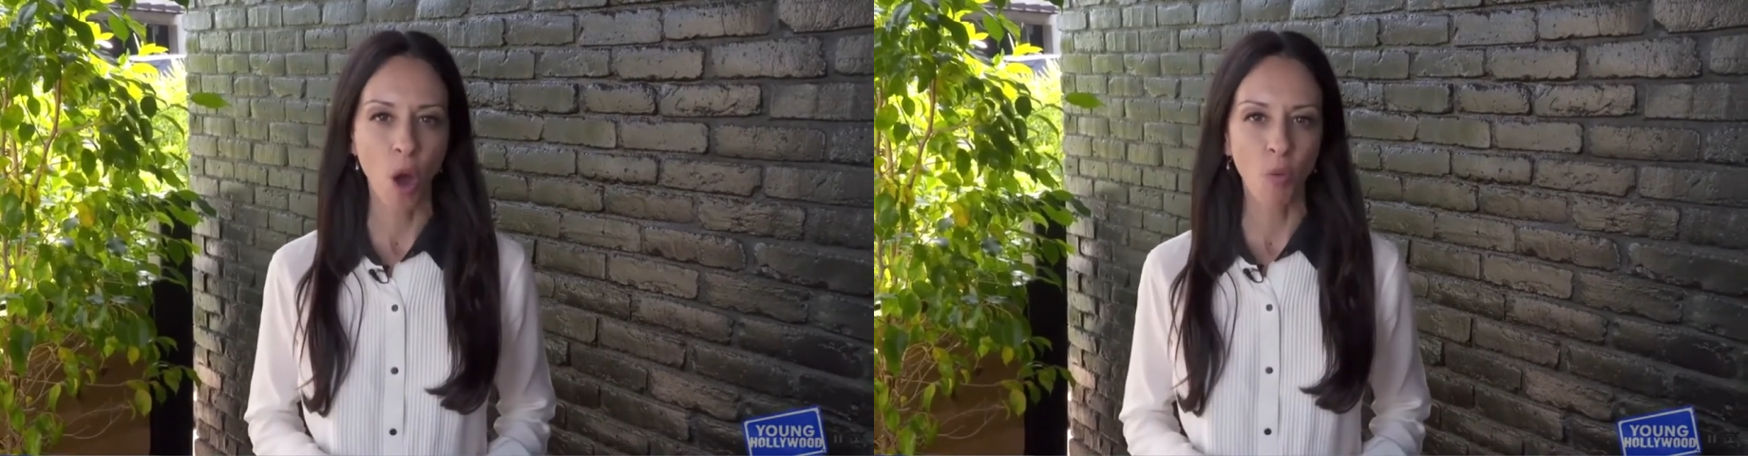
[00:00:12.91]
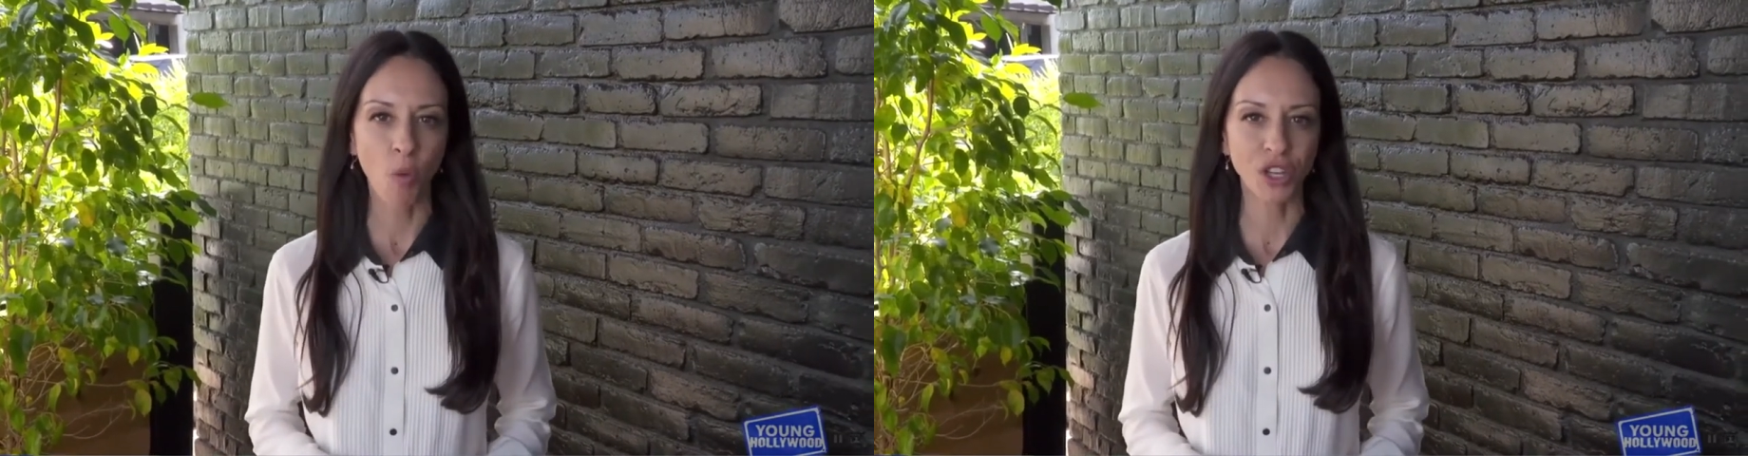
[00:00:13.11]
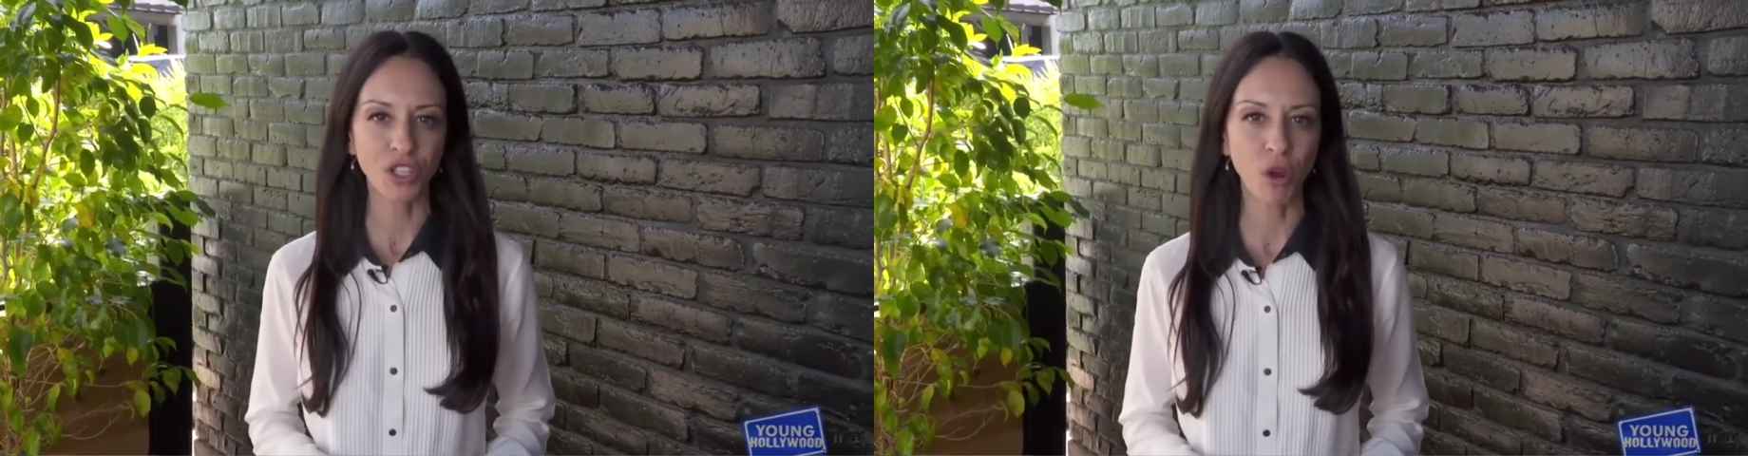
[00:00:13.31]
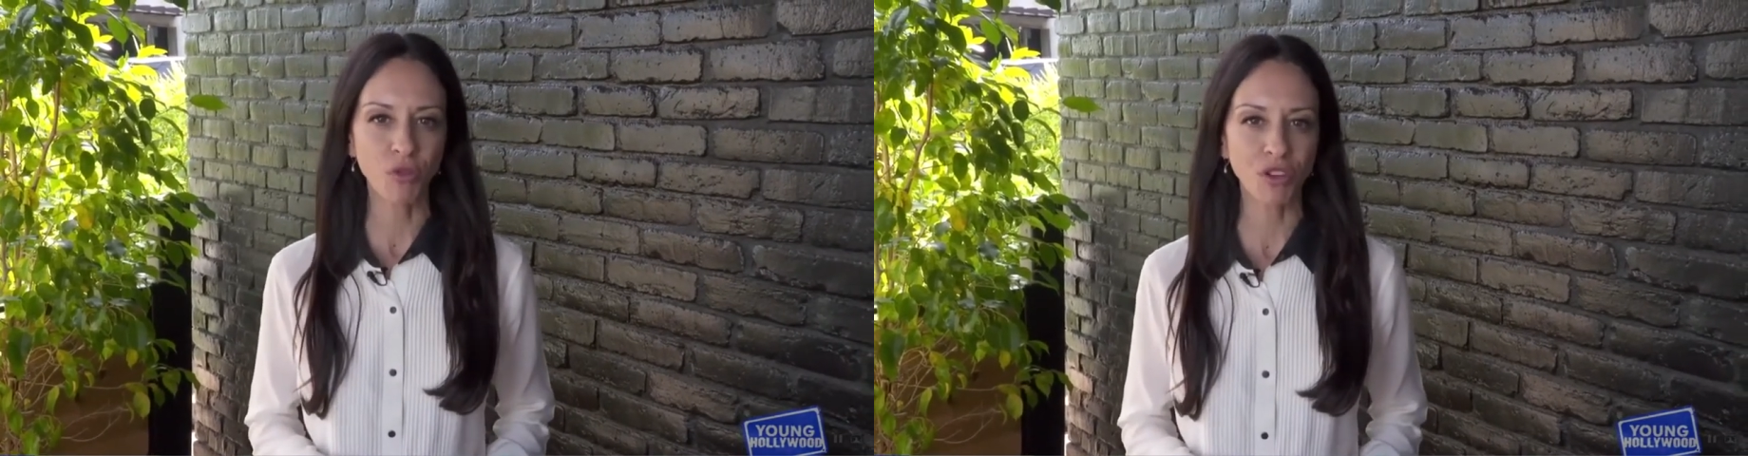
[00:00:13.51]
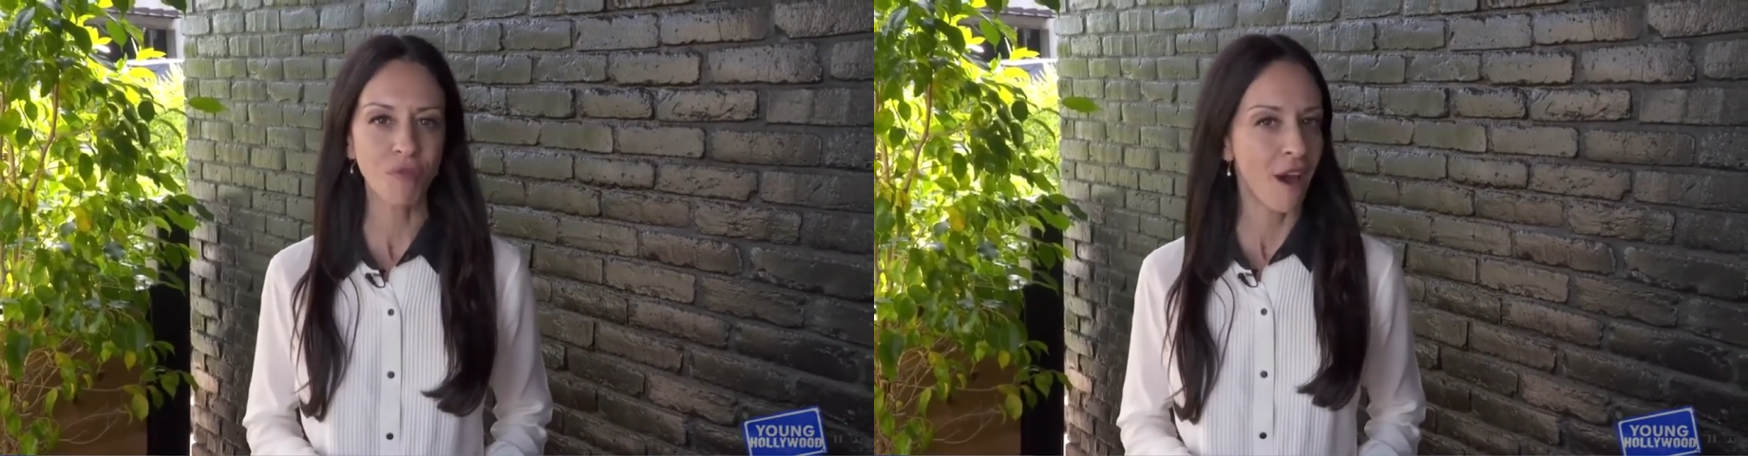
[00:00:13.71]

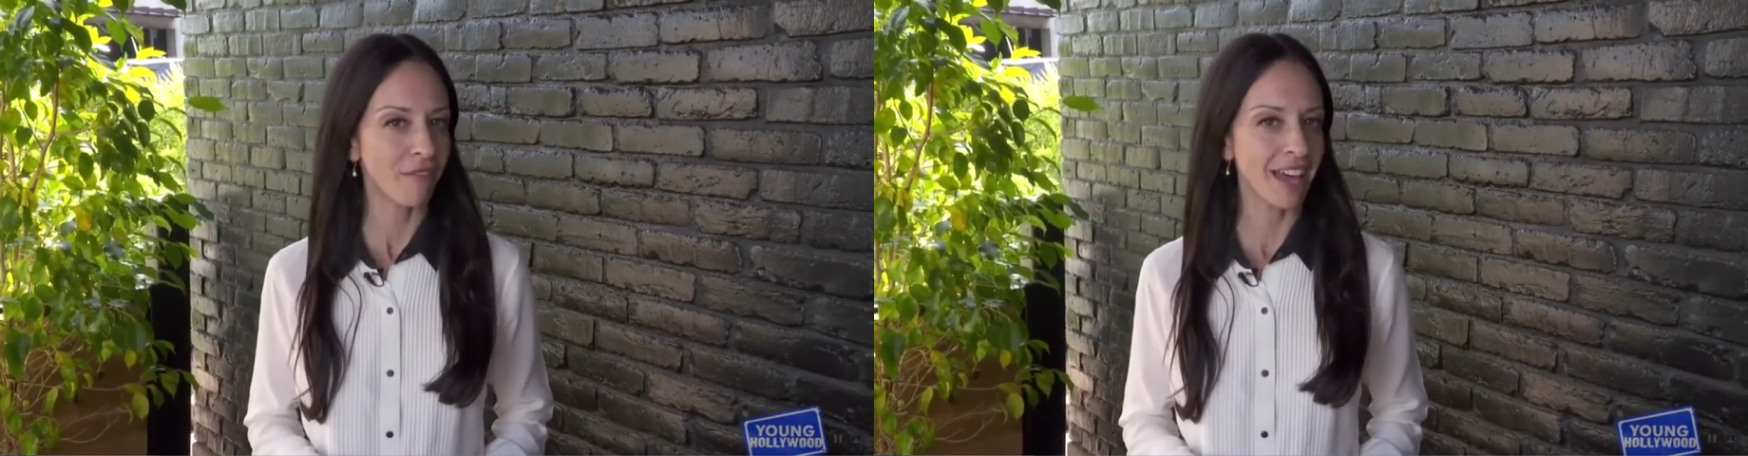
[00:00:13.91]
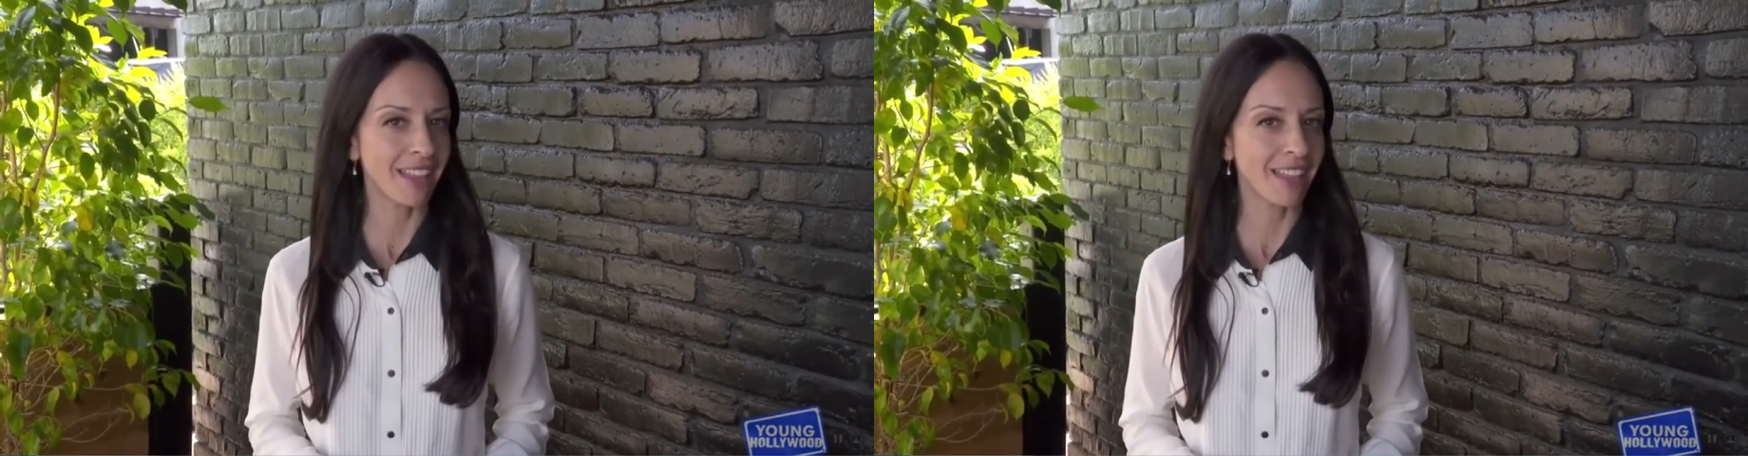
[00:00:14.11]
Washoku of